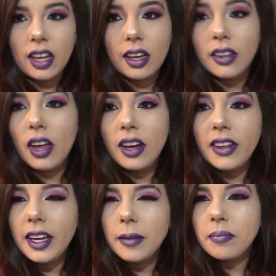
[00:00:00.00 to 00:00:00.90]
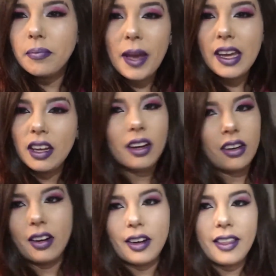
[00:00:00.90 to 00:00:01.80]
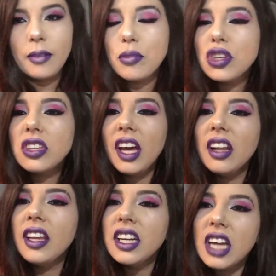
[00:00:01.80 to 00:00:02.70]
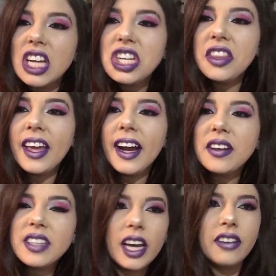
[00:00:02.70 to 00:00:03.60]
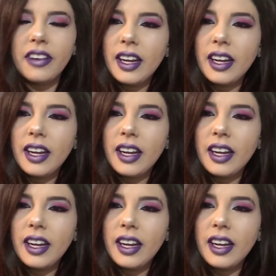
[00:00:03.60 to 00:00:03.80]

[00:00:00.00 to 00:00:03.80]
it, not like banging on it or anything, but just kind of like touching the outside of it.